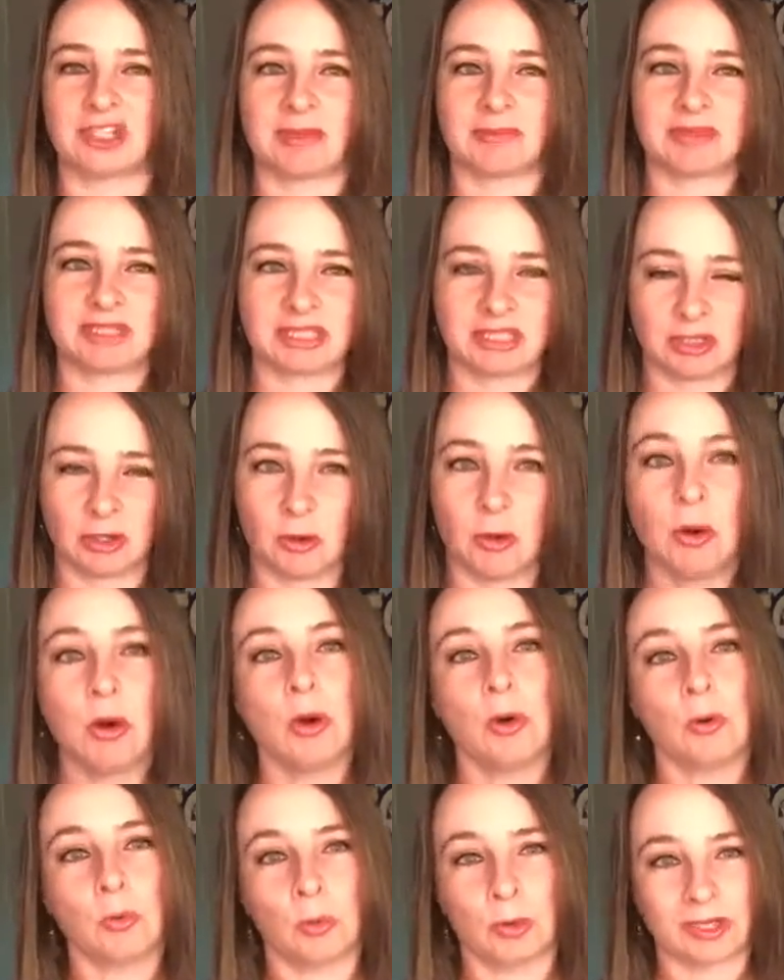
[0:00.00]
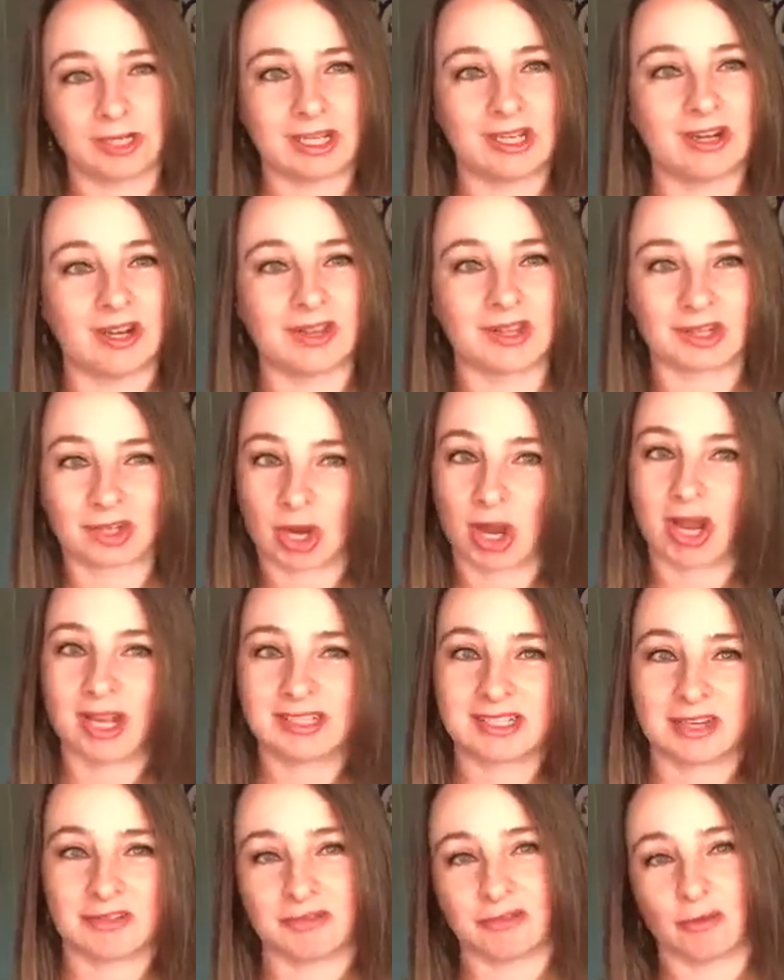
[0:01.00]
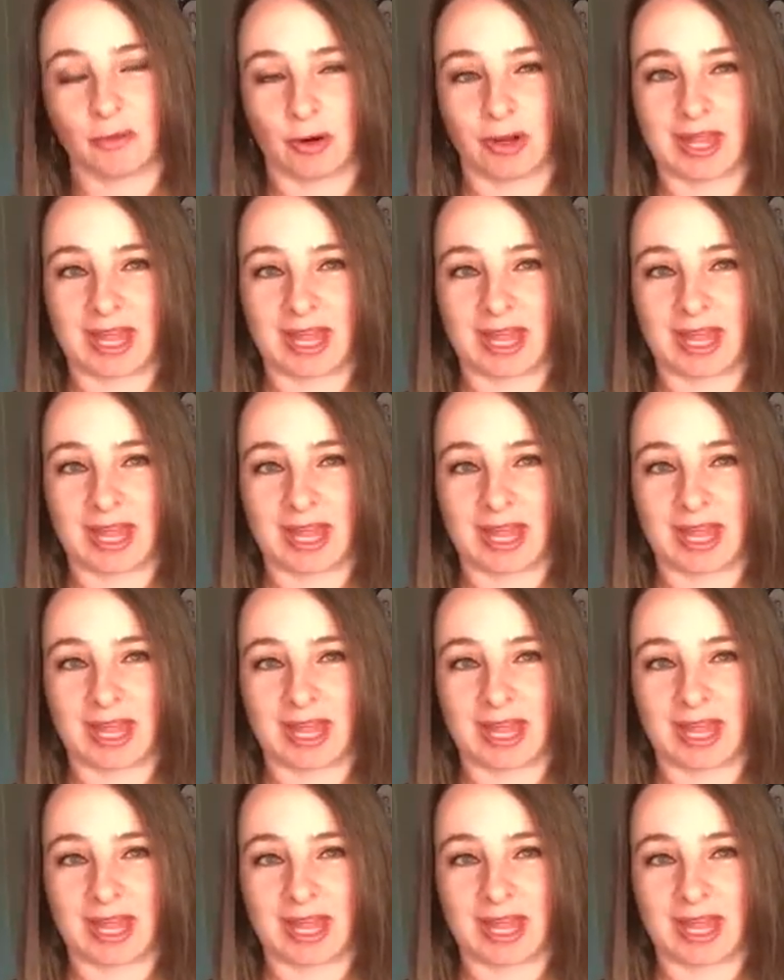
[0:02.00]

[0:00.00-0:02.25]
I'm still working on the content for